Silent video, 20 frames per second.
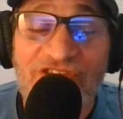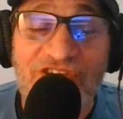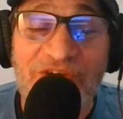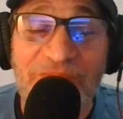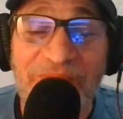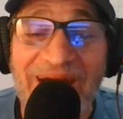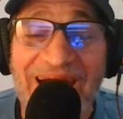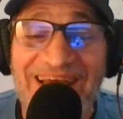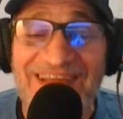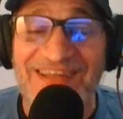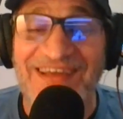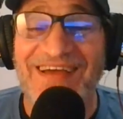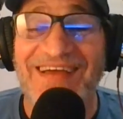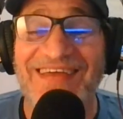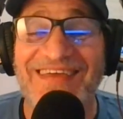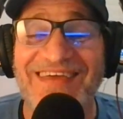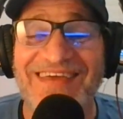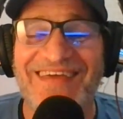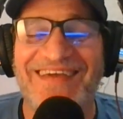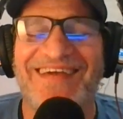You can
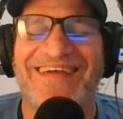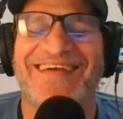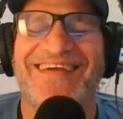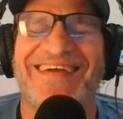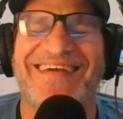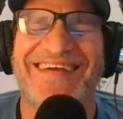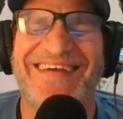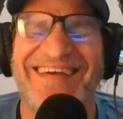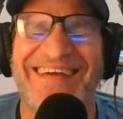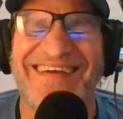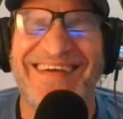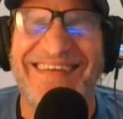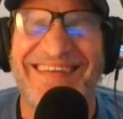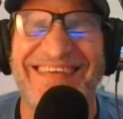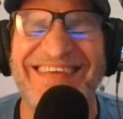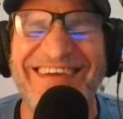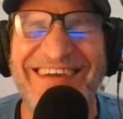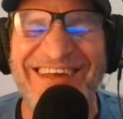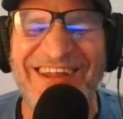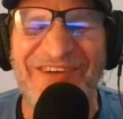
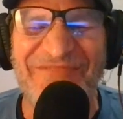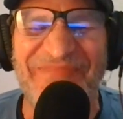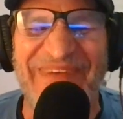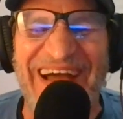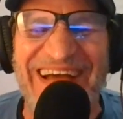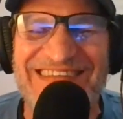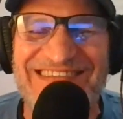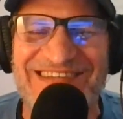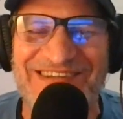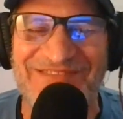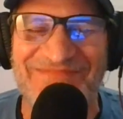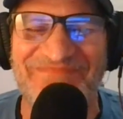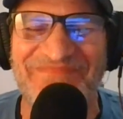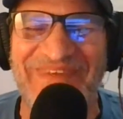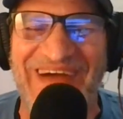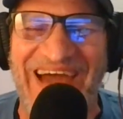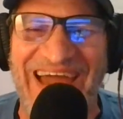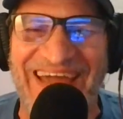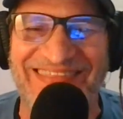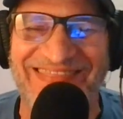You can imagine
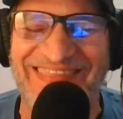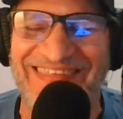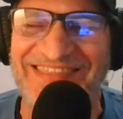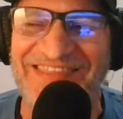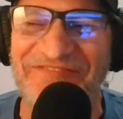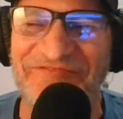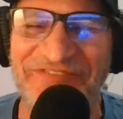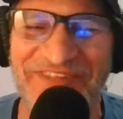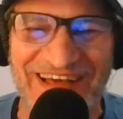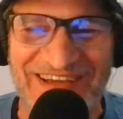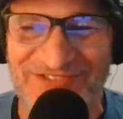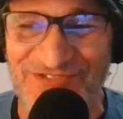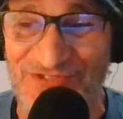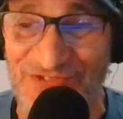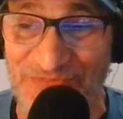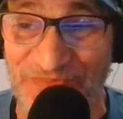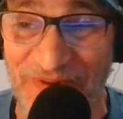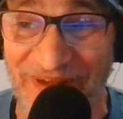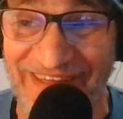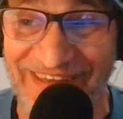back then the flesh
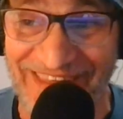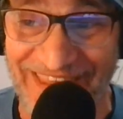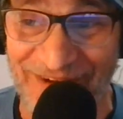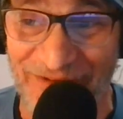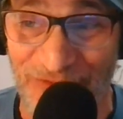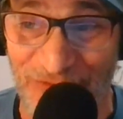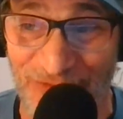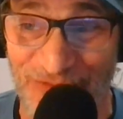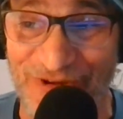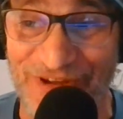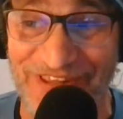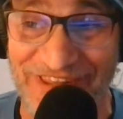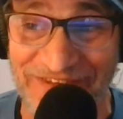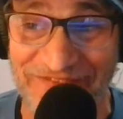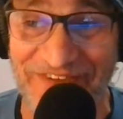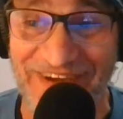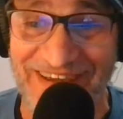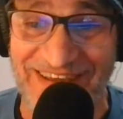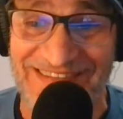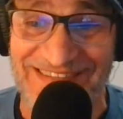was probably like really
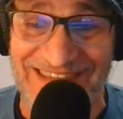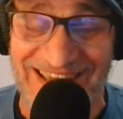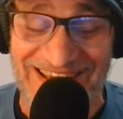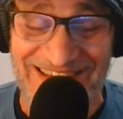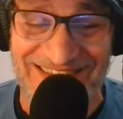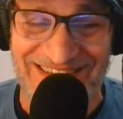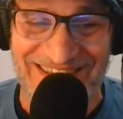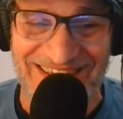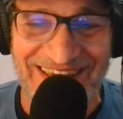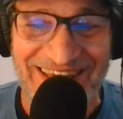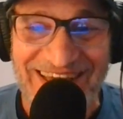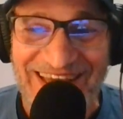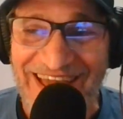fucking tasty.